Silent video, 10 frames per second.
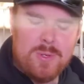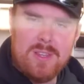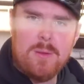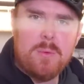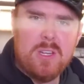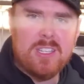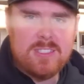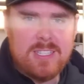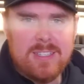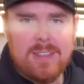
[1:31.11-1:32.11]
One of them
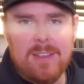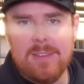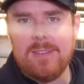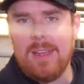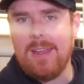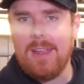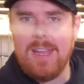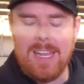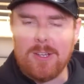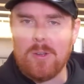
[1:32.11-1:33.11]
was his
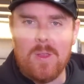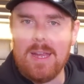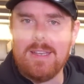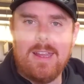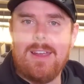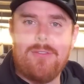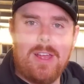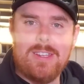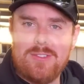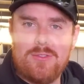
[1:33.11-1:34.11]
anchor light, nav
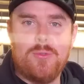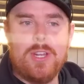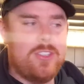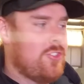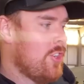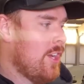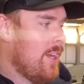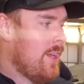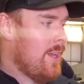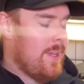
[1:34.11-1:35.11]
light switch.
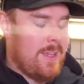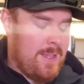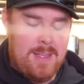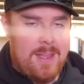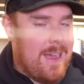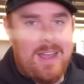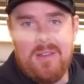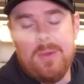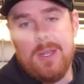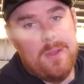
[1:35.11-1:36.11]

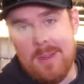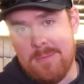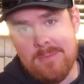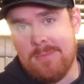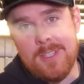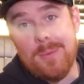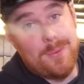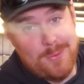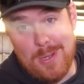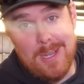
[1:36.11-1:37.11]
We don't know,
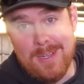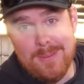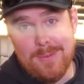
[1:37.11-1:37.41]
something was wrong.